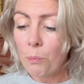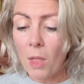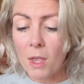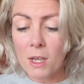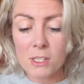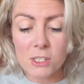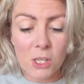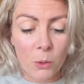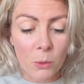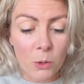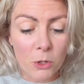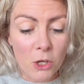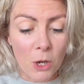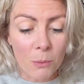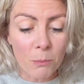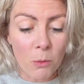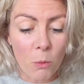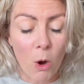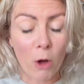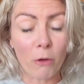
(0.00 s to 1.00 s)
So
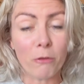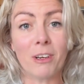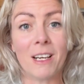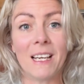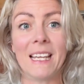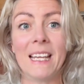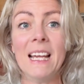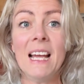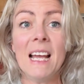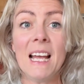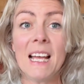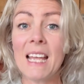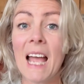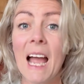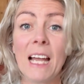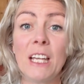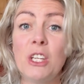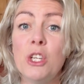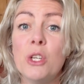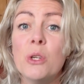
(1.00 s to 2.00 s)
number one, really,
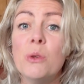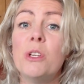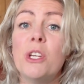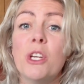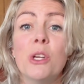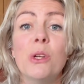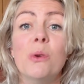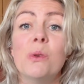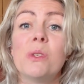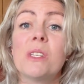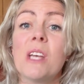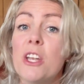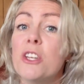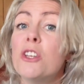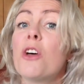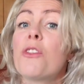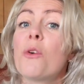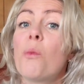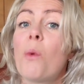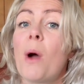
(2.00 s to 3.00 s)
can you use
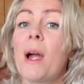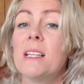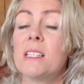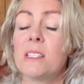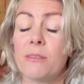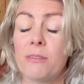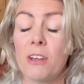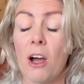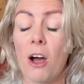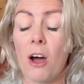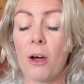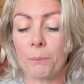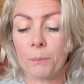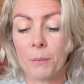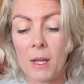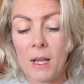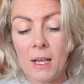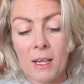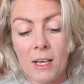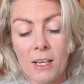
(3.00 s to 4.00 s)
another weight of yarn?
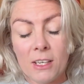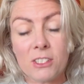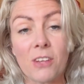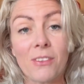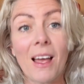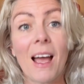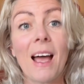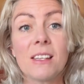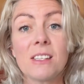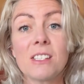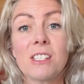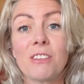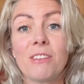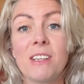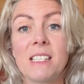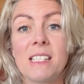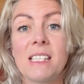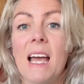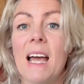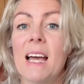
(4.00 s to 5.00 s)
So the answer
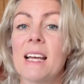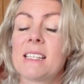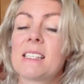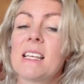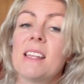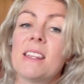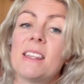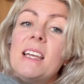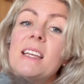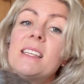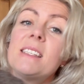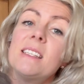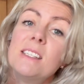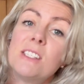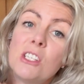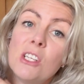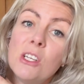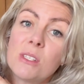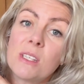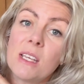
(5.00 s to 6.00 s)
is yes. This
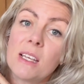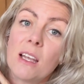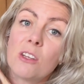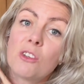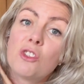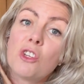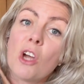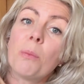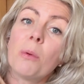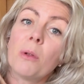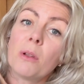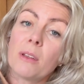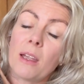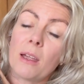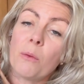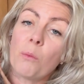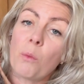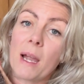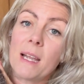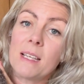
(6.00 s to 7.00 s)
is using a double
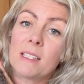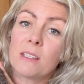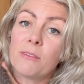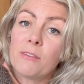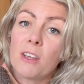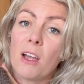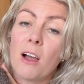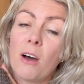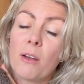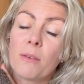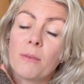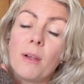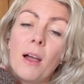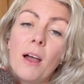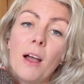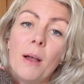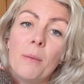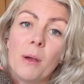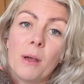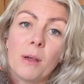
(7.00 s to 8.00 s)
knit weight of yarn.
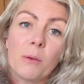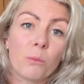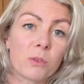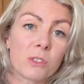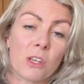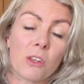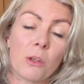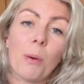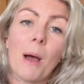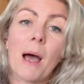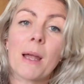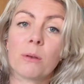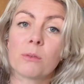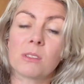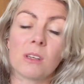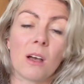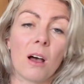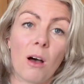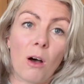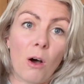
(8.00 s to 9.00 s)
So the
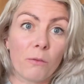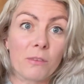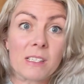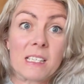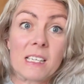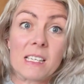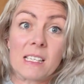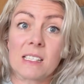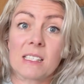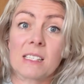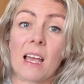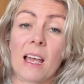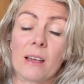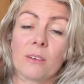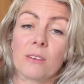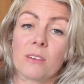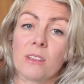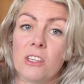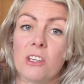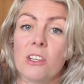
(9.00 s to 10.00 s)
panels are obviously the
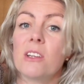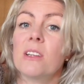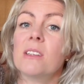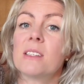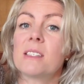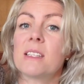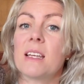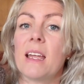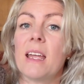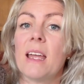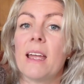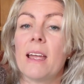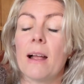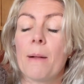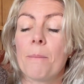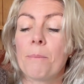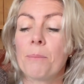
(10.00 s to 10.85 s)
scale that you can see here.